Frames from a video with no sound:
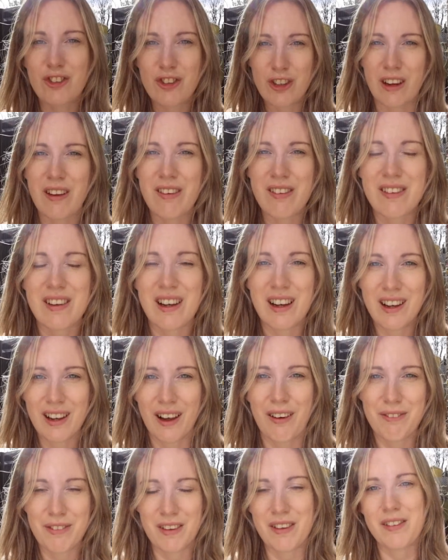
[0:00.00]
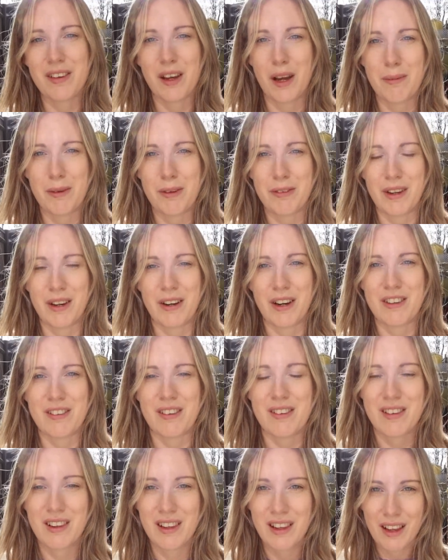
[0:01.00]
Just love this time of year. I
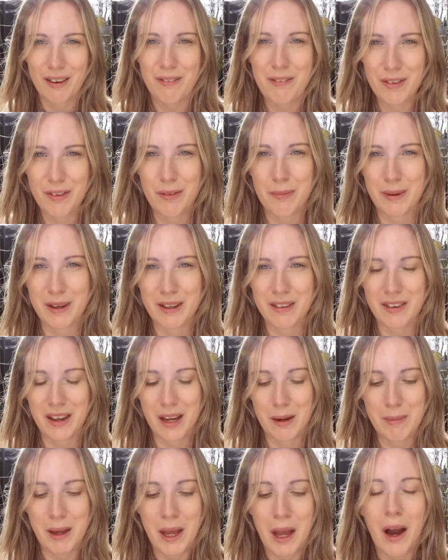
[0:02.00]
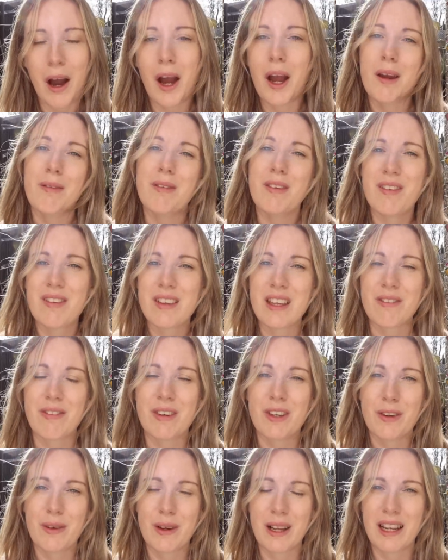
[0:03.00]
just love the springtime. I hope this has
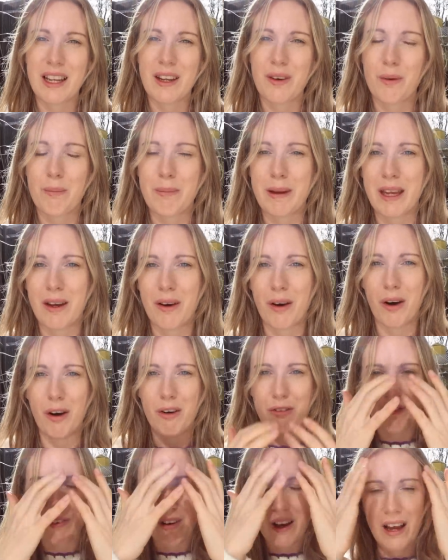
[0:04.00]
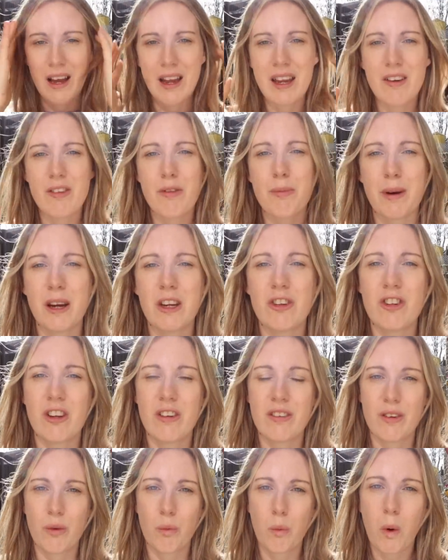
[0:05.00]
given you a little bit of inspiration
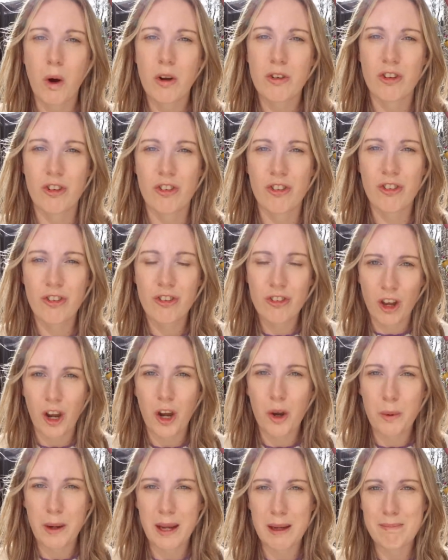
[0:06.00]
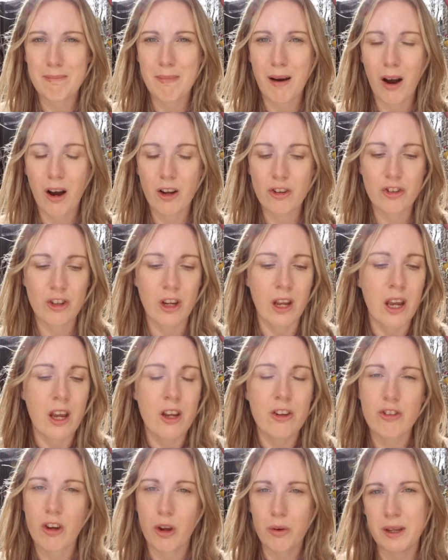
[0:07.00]
as to what to sow in March.
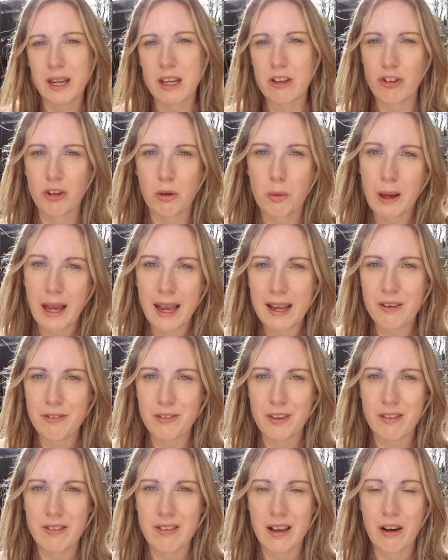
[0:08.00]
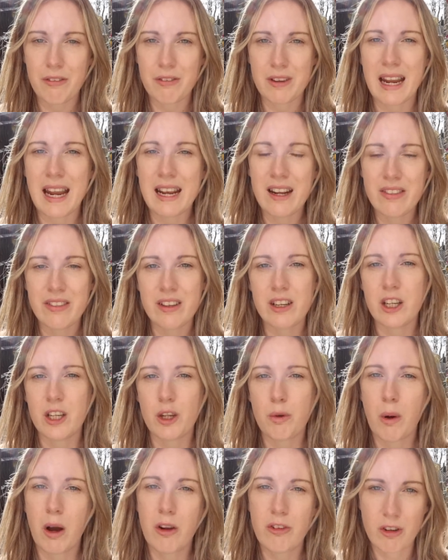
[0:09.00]
Don't get too ahead of yourself, and anything that
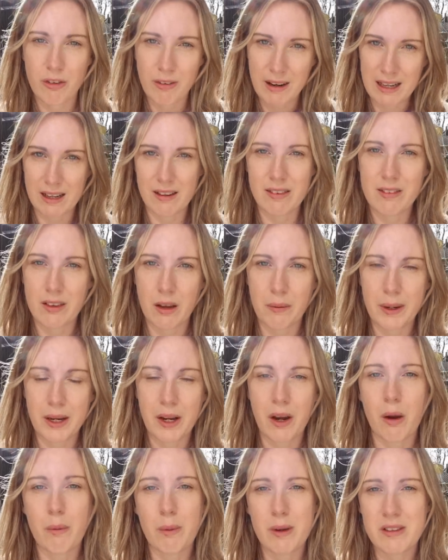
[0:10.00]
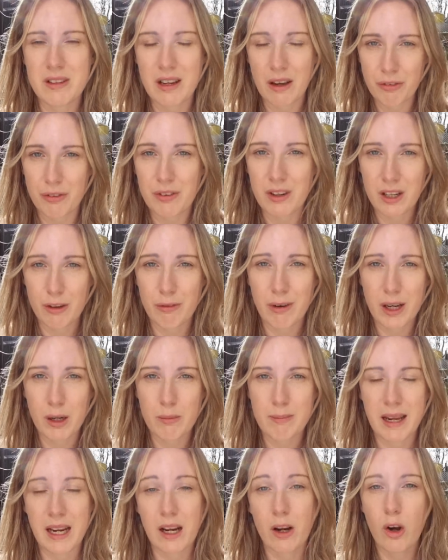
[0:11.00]
you are directly sowing, I would definitely
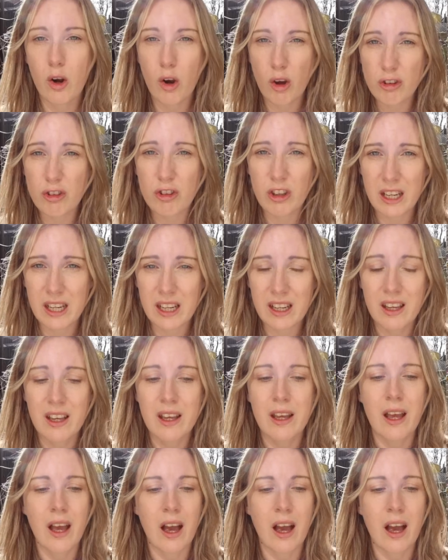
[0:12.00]
recommend cloching